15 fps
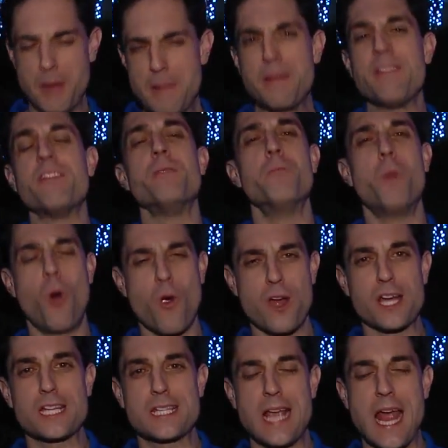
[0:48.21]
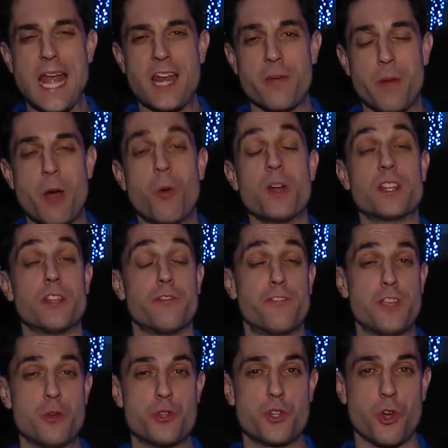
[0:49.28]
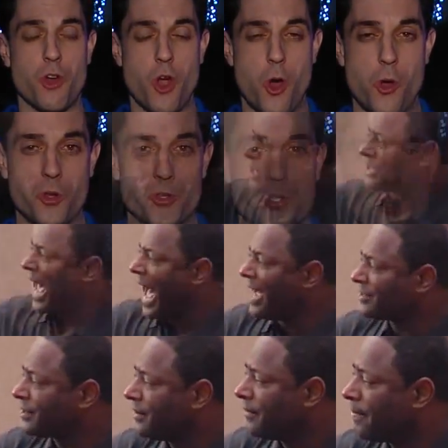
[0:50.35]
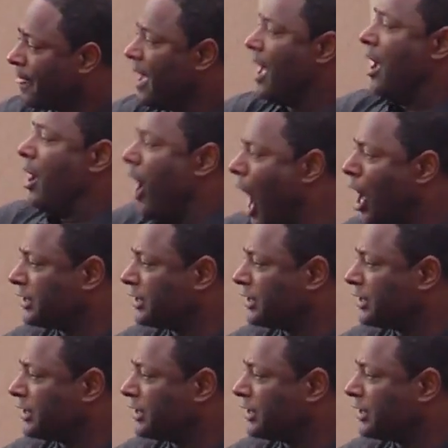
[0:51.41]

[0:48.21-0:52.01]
but maybe even more excited about what the future holds. We saw a great